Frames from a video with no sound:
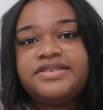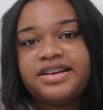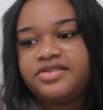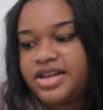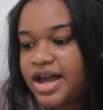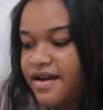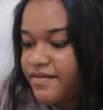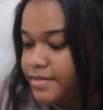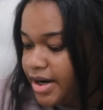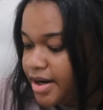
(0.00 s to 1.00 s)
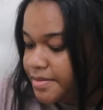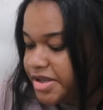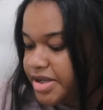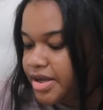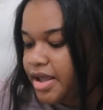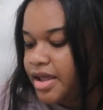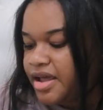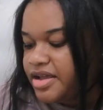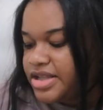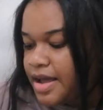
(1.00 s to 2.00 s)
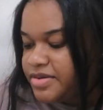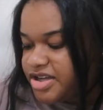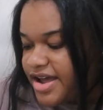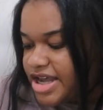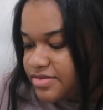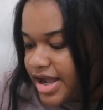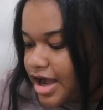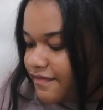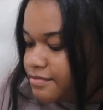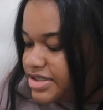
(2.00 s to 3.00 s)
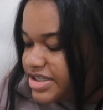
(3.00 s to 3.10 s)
was everything I got from Urban. Now I'm gonna show you guys what I got from